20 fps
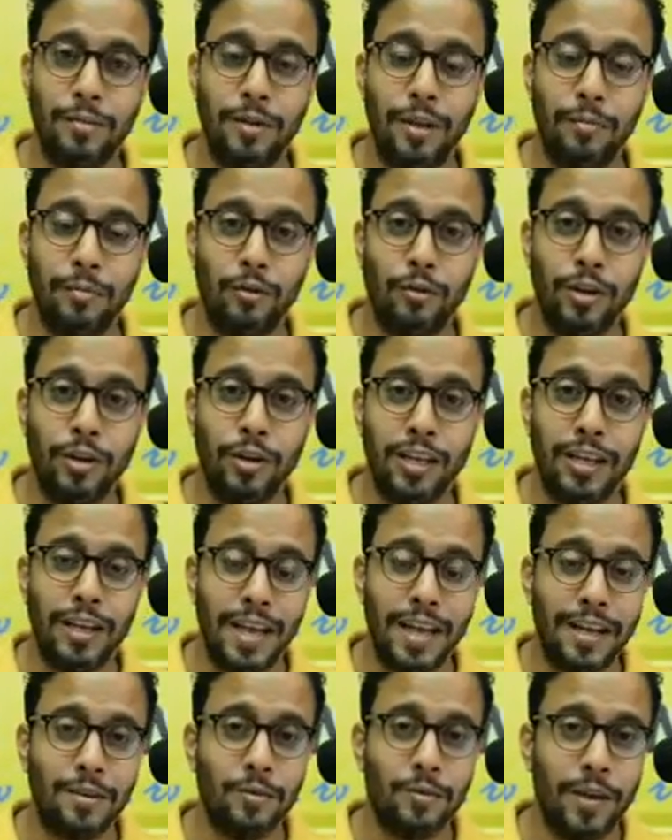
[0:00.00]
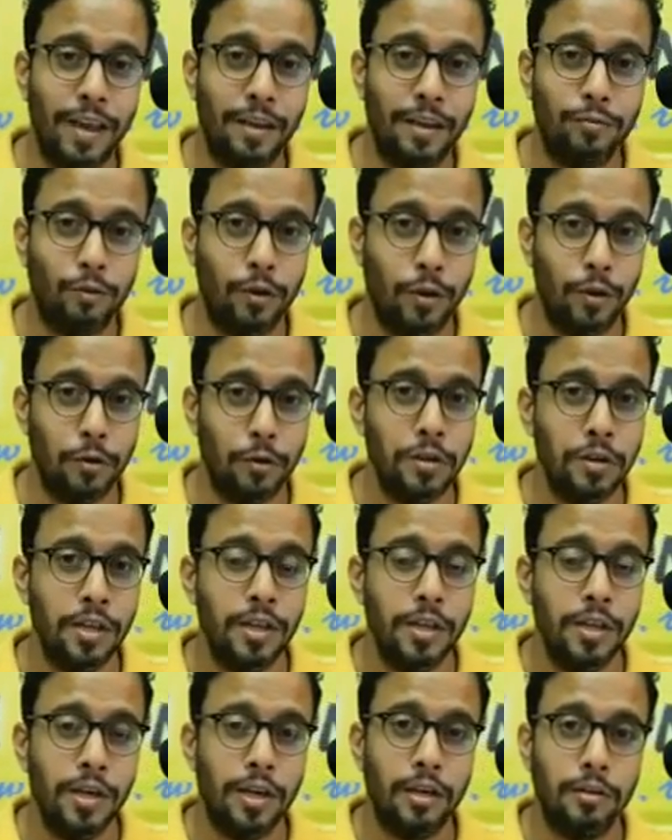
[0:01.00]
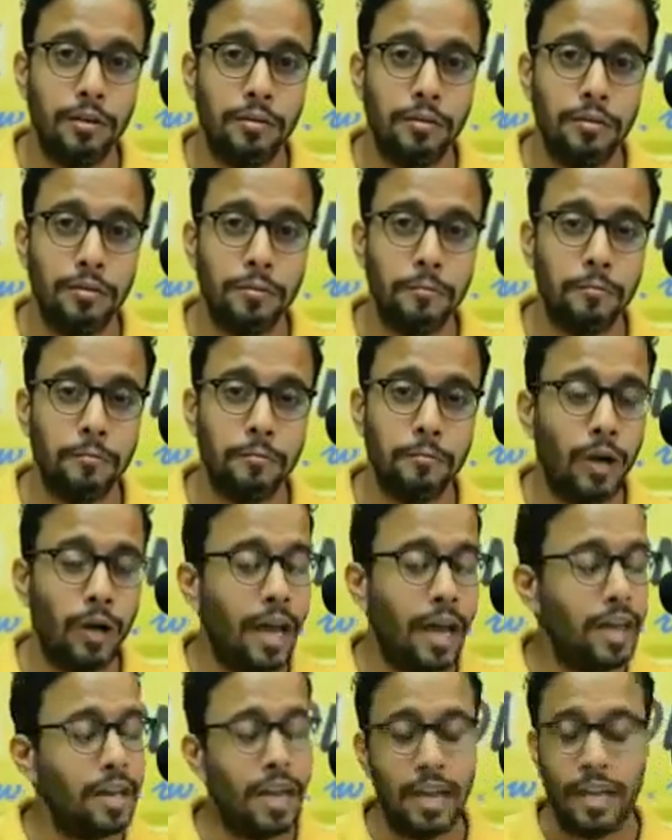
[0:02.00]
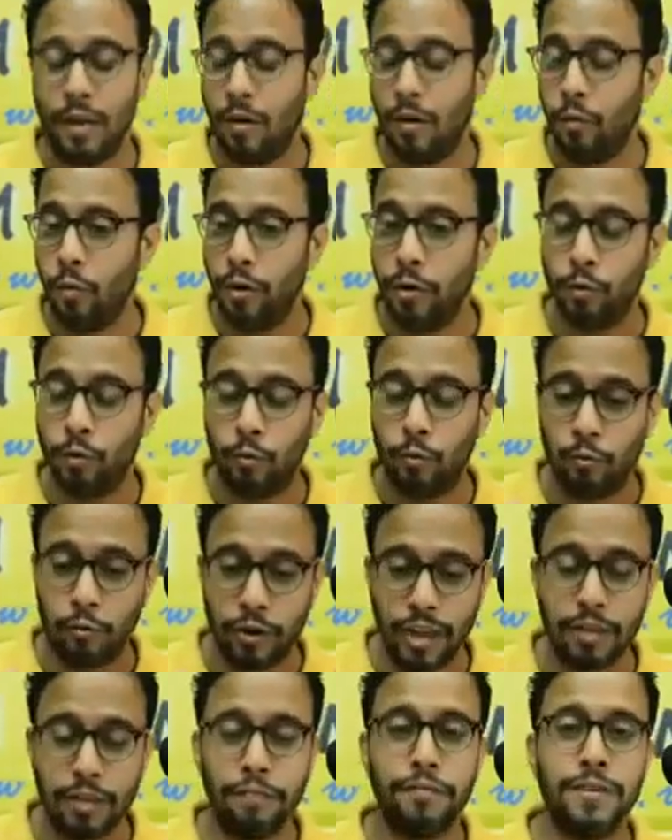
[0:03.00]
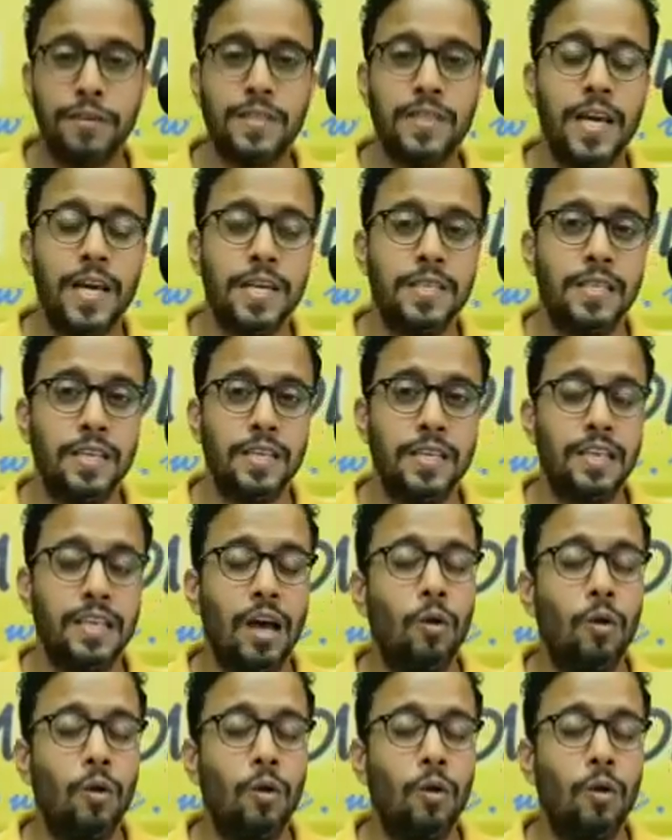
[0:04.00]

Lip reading: I'm really glad to have you here. I want to re-emphasize this.